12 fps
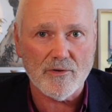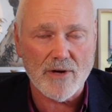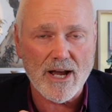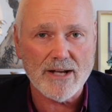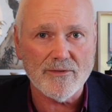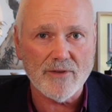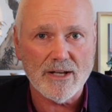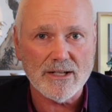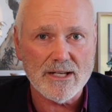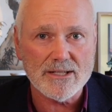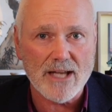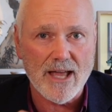creative
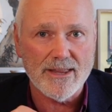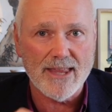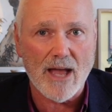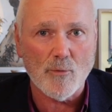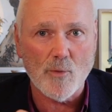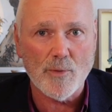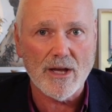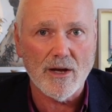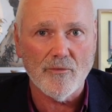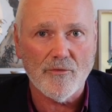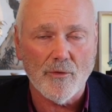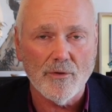ideas, and that will be
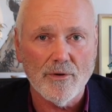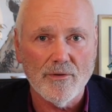helpful